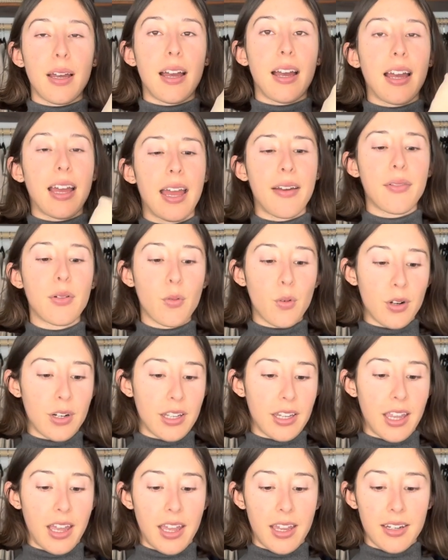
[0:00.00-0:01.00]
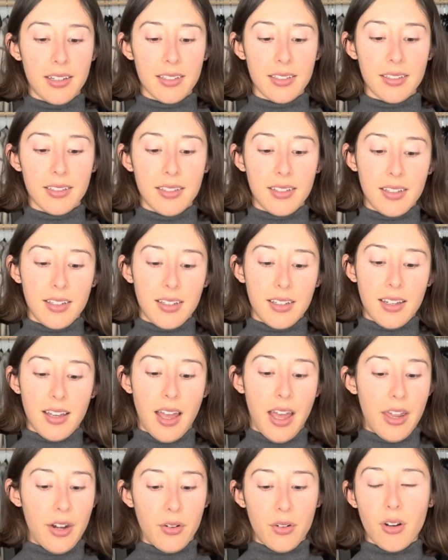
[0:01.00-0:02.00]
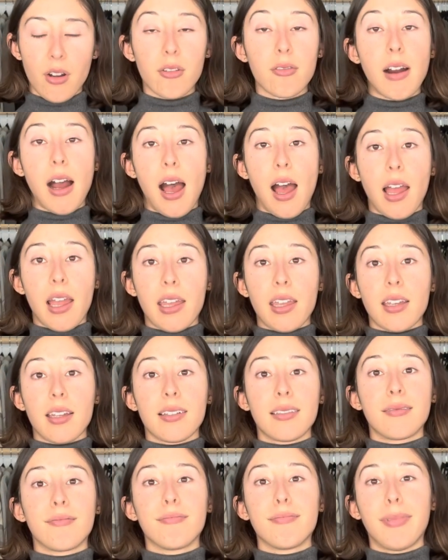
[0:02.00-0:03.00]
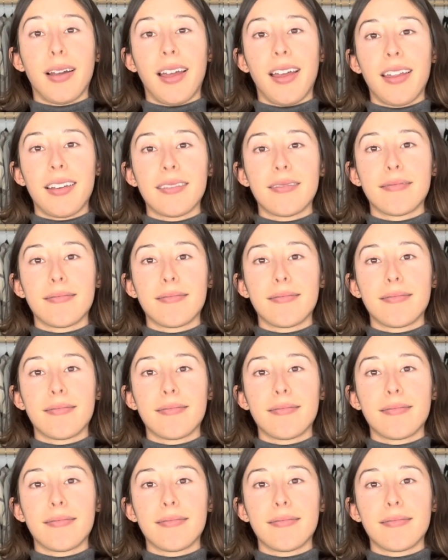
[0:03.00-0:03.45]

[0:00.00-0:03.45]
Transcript: I haven't worn it yet. I don't know why, but